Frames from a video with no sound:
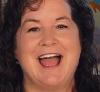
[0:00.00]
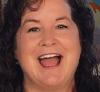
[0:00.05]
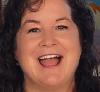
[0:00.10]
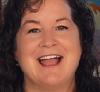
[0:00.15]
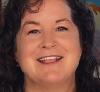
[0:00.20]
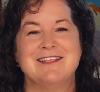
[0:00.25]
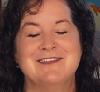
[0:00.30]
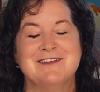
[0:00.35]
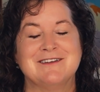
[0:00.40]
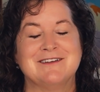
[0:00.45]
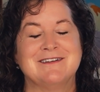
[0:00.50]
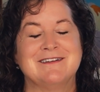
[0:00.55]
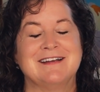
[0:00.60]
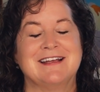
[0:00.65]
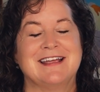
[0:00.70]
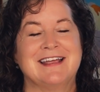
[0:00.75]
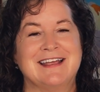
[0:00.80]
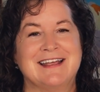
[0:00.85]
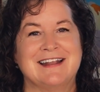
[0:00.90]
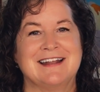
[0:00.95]
and you're
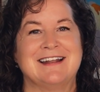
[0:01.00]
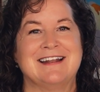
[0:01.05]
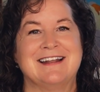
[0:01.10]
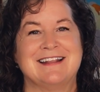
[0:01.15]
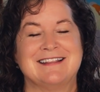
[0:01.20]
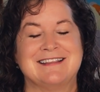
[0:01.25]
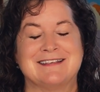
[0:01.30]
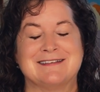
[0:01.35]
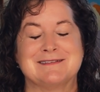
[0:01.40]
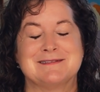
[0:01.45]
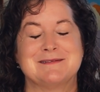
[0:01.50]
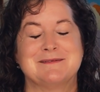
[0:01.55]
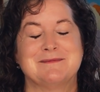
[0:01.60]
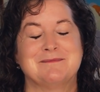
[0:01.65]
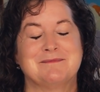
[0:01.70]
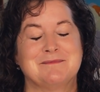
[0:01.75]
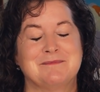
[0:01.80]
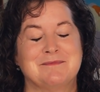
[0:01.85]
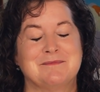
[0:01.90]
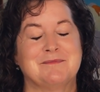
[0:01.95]
in this
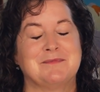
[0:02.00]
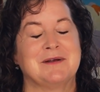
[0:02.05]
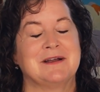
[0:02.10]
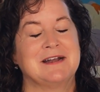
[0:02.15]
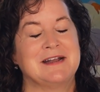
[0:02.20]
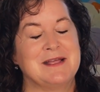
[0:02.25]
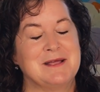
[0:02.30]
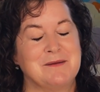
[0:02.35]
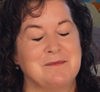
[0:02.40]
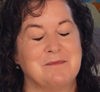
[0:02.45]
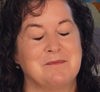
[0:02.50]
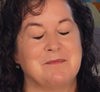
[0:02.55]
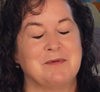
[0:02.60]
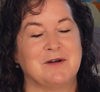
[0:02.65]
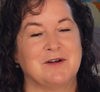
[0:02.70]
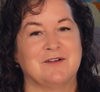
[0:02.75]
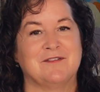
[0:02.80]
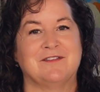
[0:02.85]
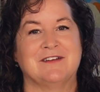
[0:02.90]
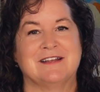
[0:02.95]
pretty
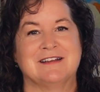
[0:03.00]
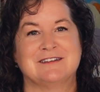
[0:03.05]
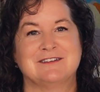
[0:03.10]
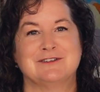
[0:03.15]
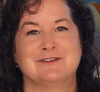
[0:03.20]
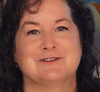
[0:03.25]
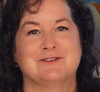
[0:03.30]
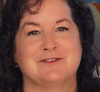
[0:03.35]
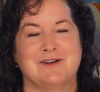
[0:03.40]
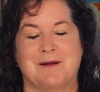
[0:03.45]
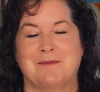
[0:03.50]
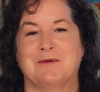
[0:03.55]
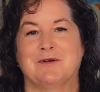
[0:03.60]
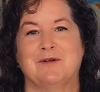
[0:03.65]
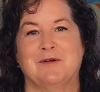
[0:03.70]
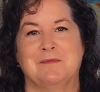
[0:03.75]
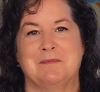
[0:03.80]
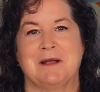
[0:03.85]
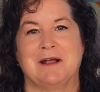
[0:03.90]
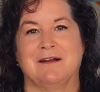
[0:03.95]
perfect
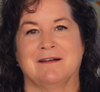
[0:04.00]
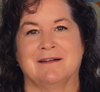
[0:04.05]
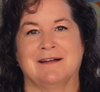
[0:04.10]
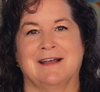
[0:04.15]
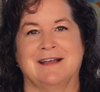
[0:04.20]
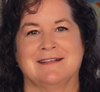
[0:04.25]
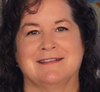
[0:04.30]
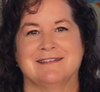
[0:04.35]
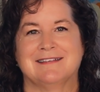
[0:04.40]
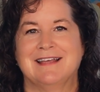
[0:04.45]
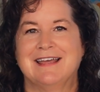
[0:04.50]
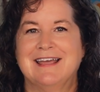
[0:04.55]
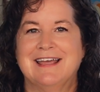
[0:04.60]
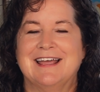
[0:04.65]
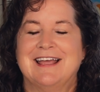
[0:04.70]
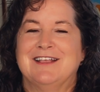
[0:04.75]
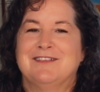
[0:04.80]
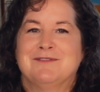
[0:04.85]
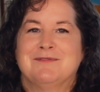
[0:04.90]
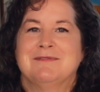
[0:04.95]
tropical paradise,
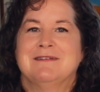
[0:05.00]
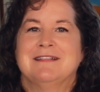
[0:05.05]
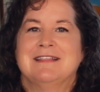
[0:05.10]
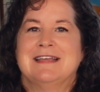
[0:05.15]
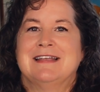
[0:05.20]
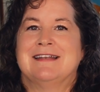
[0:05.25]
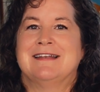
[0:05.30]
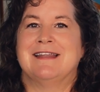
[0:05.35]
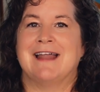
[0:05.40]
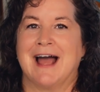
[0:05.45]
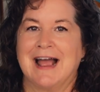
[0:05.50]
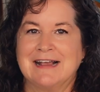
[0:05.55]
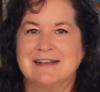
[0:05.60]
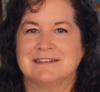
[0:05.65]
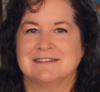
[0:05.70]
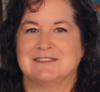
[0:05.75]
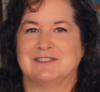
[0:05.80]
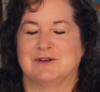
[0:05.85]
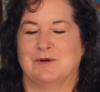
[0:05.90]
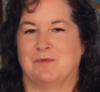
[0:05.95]
it's really
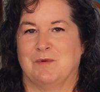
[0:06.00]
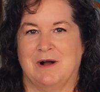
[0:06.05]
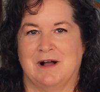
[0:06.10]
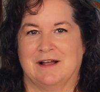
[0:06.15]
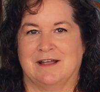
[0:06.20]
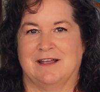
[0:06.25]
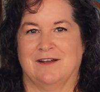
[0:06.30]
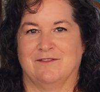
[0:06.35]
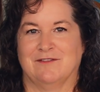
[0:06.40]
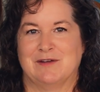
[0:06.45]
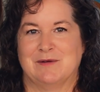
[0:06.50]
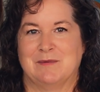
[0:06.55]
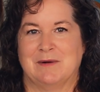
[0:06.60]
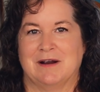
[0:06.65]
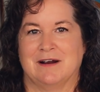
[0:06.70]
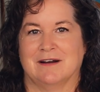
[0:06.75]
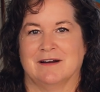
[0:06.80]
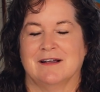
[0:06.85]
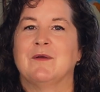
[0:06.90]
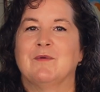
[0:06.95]
nice to walk
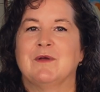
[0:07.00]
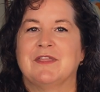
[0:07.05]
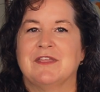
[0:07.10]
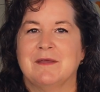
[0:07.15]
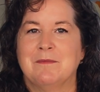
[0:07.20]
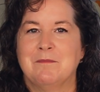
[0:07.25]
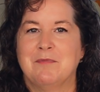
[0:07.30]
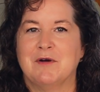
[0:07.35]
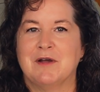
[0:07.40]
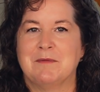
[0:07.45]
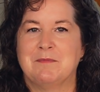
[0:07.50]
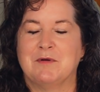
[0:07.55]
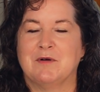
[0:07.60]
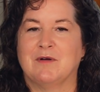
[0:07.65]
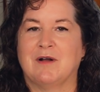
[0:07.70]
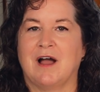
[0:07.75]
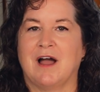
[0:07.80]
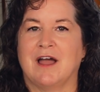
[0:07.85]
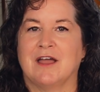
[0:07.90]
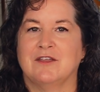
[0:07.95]
everywhere. Within
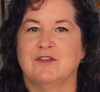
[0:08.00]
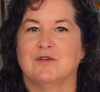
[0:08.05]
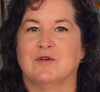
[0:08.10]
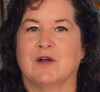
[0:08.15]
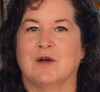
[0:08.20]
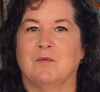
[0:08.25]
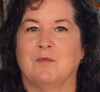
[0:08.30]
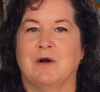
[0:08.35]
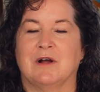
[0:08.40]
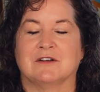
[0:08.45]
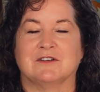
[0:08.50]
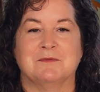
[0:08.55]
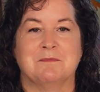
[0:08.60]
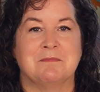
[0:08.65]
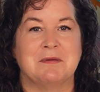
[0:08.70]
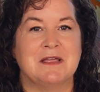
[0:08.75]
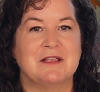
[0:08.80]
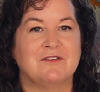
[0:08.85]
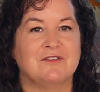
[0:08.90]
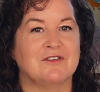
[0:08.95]
Poipu you can walk to
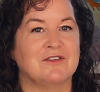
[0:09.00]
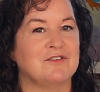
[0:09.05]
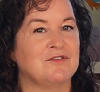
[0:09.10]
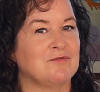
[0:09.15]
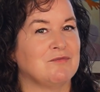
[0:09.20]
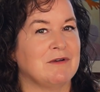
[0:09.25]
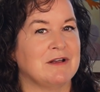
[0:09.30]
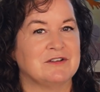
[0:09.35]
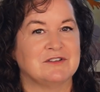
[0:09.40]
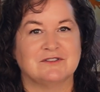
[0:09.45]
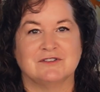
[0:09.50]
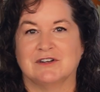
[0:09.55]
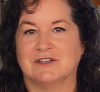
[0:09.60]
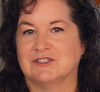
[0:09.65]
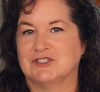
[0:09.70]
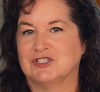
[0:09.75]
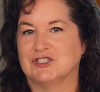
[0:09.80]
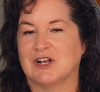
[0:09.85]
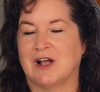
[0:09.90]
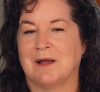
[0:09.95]
beaches,
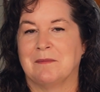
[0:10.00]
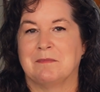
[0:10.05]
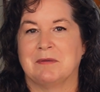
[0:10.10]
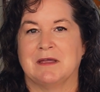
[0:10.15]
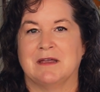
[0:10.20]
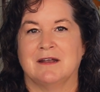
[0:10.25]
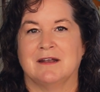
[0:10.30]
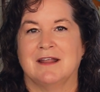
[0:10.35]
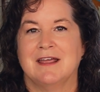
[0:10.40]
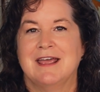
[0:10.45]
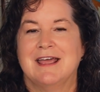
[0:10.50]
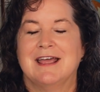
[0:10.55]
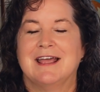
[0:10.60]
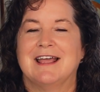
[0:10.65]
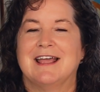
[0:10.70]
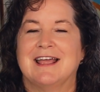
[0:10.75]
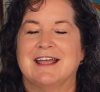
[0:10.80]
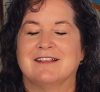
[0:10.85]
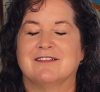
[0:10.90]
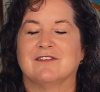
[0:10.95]
restaurants, shopping.
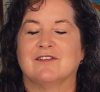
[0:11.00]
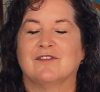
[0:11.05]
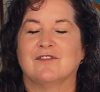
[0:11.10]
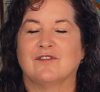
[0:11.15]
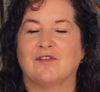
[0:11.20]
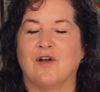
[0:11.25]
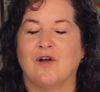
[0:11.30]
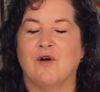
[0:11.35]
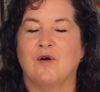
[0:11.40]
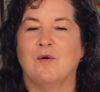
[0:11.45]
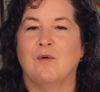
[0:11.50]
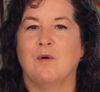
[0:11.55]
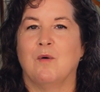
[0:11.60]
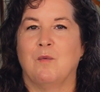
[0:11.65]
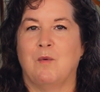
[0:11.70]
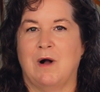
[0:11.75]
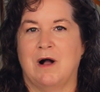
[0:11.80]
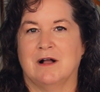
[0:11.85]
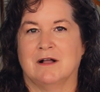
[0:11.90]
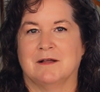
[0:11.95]
It's so
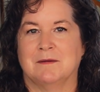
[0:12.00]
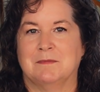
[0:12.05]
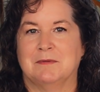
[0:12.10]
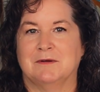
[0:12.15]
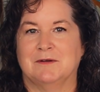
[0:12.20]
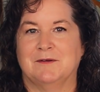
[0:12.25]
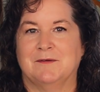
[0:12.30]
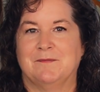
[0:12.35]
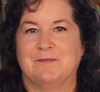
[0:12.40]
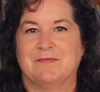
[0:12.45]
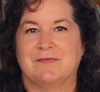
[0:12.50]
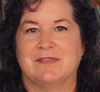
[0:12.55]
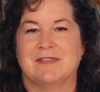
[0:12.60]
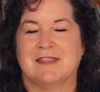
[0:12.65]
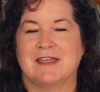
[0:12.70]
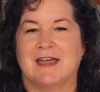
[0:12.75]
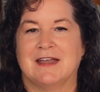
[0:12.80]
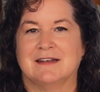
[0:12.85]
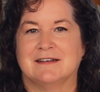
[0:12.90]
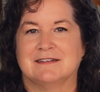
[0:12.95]
walkable
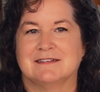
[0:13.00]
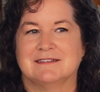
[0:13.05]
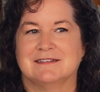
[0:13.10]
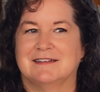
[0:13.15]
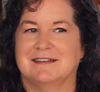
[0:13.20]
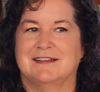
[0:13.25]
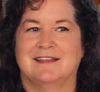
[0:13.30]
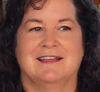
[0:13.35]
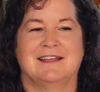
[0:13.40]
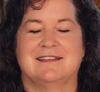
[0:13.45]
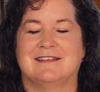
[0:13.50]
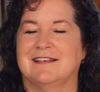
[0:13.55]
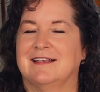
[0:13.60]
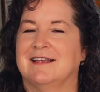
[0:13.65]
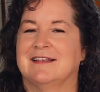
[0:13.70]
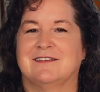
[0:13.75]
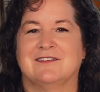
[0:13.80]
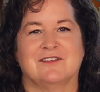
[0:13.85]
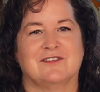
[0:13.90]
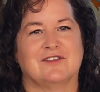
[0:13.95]
that
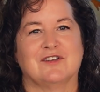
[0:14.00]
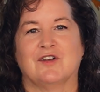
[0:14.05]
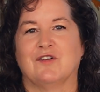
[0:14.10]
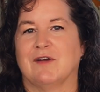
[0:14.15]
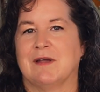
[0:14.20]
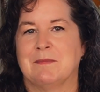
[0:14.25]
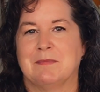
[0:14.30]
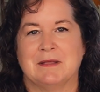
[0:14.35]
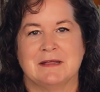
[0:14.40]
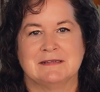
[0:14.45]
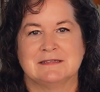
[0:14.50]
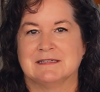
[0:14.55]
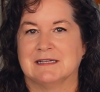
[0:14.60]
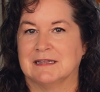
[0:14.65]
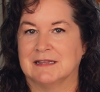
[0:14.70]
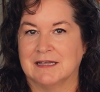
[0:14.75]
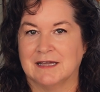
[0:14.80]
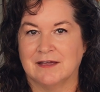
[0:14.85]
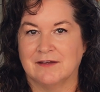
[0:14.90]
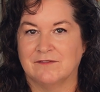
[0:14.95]
it's just a great place to
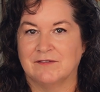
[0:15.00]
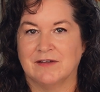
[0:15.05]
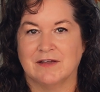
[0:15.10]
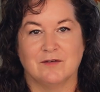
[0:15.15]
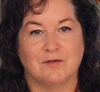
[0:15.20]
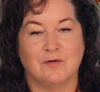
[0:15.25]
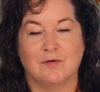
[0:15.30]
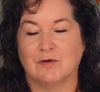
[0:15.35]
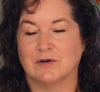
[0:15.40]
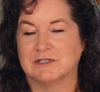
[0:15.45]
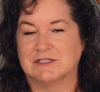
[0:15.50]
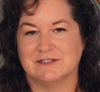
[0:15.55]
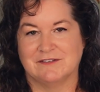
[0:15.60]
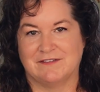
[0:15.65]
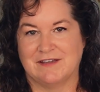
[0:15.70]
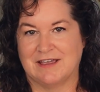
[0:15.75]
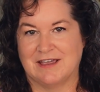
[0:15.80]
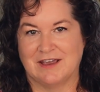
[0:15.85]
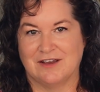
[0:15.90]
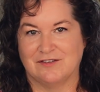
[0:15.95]
live or to
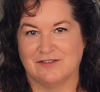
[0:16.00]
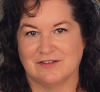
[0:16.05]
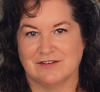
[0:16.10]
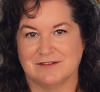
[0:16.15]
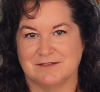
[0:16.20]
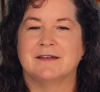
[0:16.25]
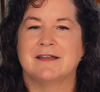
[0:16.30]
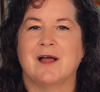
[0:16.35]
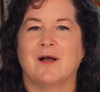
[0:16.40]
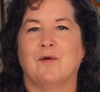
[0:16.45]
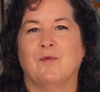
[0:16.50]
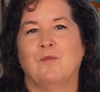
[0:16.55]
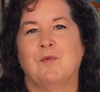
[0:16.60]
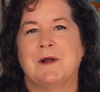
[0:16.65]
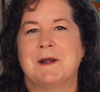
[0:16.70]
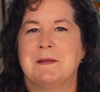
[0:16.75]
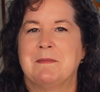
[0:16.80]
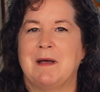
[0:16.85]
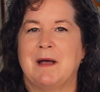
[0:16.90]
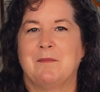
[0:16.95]
vacation. Now,
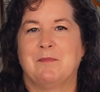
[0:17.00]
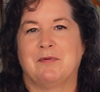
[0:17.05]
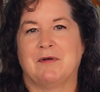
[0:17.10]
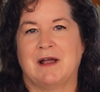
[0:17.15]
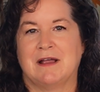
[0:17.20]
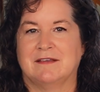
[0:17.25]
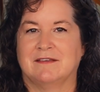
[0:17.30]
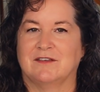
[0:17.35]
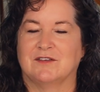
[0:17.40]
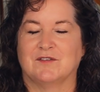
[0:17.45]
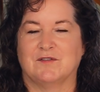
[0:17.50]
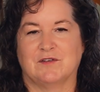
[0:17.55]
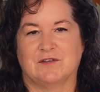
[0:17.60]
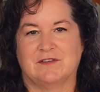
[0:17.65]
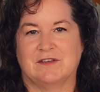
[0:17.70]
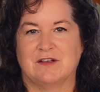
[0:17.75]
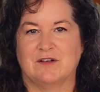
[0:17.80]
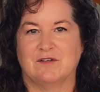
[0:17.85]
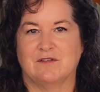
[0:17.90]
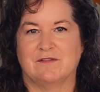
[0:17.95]
what about prices for
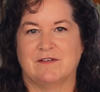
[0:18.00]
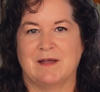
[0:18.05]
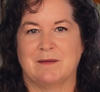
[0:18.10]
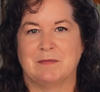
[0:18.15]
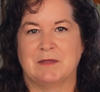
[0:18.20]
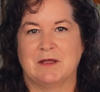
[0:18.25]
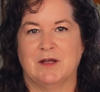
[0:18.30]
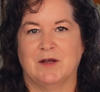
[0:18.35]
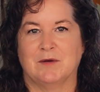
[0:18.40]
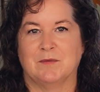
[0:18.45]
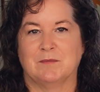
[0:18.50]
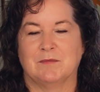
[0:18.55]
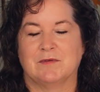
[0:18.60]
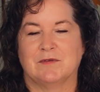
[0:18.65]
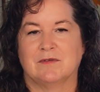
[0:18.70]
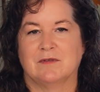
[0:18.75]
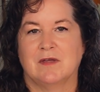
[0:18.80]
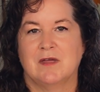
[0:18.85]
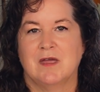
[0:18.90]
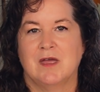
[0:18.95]
single family
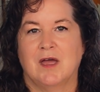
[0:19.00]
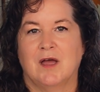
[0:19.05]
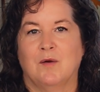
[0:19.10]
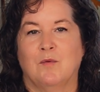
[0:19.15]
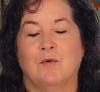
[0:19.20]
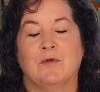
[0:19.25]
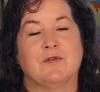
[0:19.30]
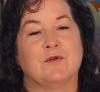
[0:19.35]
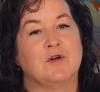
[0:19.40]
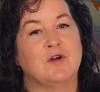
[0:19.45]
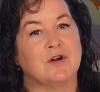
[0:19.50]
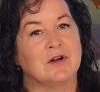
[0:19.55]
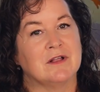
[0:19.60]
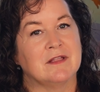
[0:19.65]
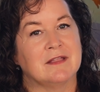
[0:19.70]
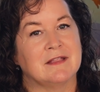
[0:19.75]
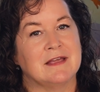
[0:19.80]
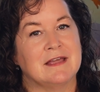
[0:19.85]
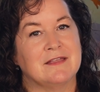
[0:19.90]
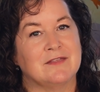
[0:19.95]
homes? Well,
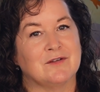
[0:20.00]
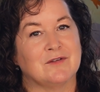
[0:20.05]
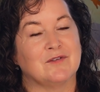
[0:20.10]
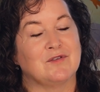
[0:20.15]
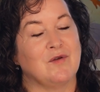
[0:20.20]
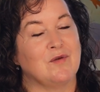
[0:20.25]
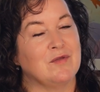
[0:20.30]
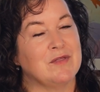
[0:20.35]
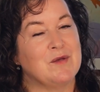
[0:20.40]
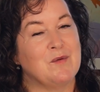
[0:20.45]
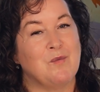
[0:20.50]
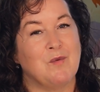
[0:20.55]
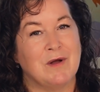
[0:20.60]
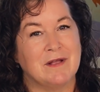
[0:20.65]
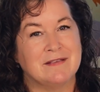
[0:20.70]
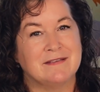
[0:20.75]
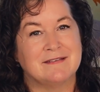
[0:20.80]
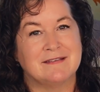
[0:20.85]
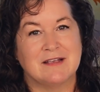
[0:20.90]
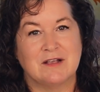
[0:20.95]
currently there's only
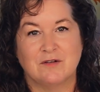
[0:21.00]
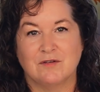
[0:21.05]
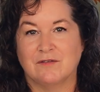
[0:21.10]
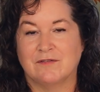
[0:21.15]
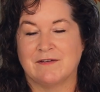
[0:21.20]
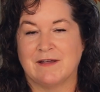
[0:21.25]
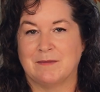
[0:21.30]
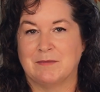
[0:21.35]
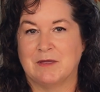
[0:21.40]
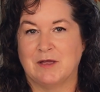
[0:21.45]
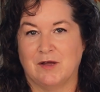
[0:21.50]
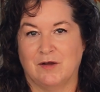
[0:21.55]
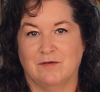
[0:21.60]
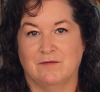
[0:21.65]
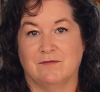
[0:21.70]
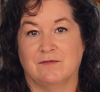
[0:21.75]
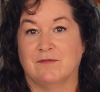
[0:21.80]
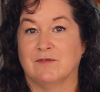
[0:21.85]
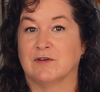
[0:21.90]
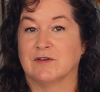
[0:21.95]
one single family
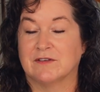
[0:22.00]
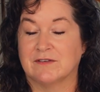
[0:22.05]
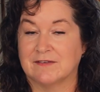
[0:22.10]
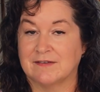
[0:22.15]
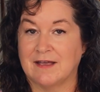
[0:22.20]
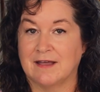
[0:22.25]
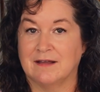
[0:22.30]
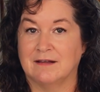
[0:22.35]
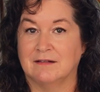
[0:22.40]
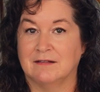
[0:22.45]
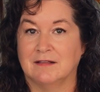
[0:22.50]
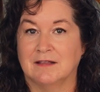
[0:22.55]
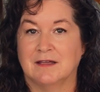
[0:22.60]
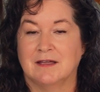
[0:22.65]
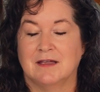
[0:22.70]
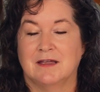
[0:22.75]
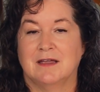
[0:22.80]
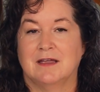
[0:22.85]
home for sale